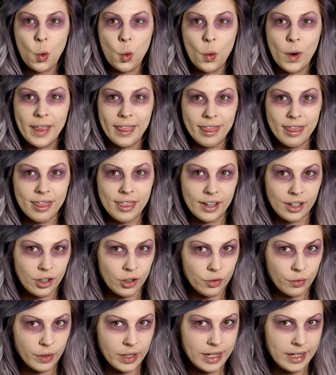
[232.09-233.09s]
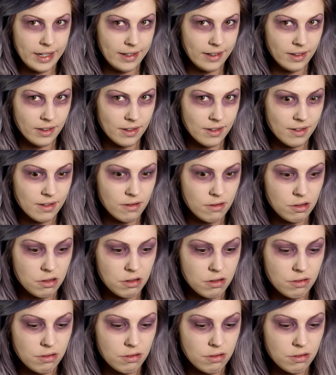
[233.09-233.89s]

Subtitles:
with the greens.